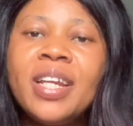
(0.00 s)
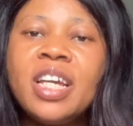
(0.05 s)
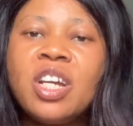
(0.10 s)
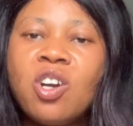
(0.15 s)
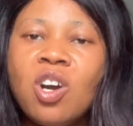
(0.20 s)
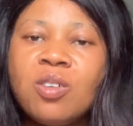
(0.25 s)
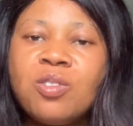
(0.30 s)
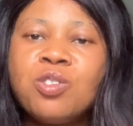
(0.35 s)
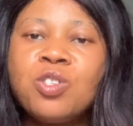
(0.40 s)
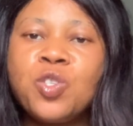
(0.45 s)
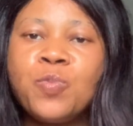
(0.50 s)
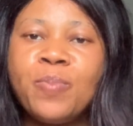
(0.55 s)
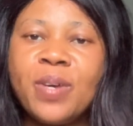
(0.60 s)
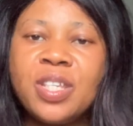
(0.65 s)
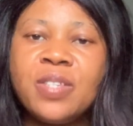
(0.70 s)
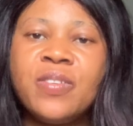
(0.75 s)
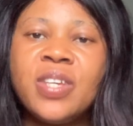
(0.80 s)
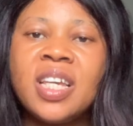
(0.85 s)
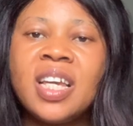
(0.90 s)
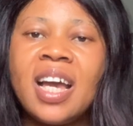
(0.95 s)
it comes to
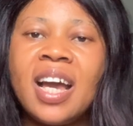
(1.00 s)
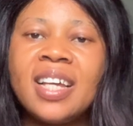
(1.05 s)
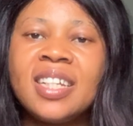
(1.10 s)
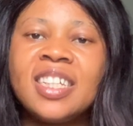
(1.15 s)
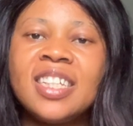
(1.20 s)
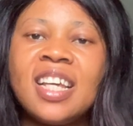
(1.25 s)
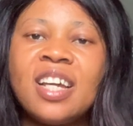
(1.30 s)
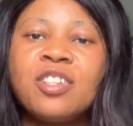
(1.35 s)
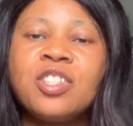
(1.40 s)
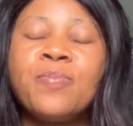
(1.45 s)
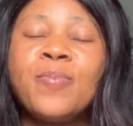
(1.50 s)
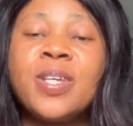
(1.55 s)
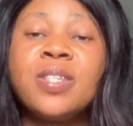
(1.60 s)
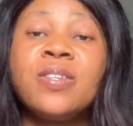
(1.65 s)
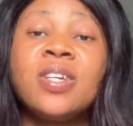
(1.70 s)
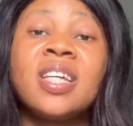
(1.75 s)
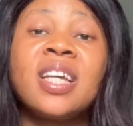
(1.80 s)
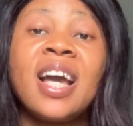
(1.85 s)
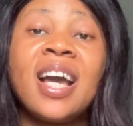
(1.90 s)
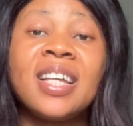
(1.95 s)
specific
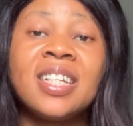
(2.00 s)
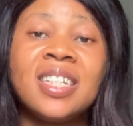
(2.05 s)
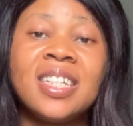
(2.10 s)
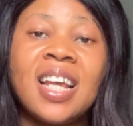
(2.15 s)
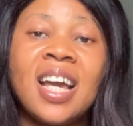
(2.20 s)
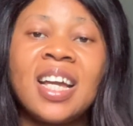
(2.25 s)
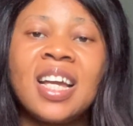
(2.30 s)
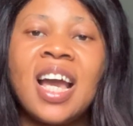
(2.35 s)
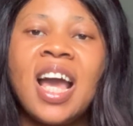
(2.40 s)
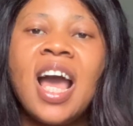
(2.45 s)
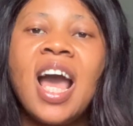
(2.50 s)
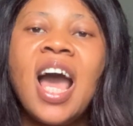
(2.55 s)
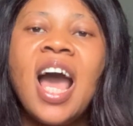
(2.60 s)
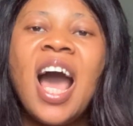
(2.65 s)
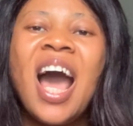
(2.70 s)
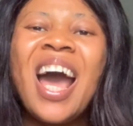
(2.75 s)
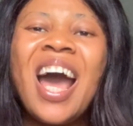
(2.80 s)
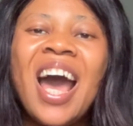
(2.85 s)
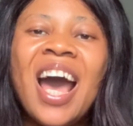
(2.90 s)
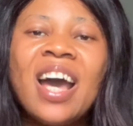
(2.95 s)
hashtag
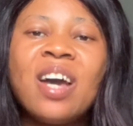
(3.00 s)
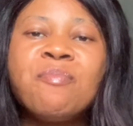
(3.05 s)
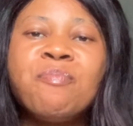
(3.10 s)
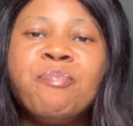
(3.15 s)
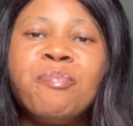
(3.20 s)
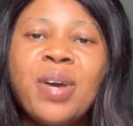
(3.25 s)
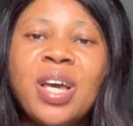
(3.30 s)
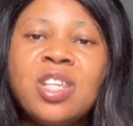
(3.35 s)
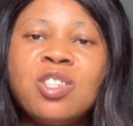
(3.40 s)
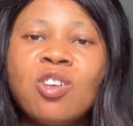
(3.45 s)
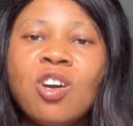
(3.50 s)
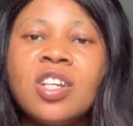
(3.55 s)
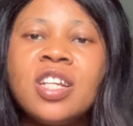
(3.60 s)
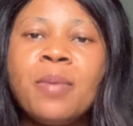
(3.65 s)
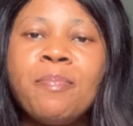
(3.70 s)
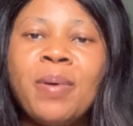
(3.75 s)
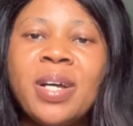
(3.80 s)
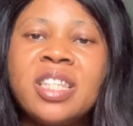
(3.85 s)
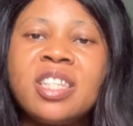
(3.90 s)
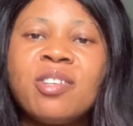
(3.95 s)
are based on
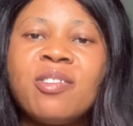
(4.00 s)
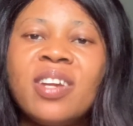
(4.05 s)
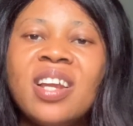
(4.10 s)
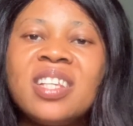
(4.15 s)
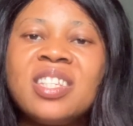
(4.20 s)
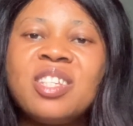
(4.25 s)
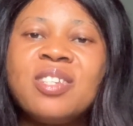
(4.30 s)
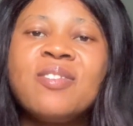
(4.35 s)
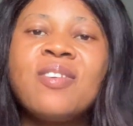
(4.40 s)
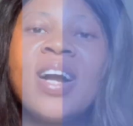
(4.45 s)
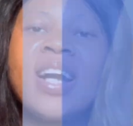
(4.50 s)
a particular thing you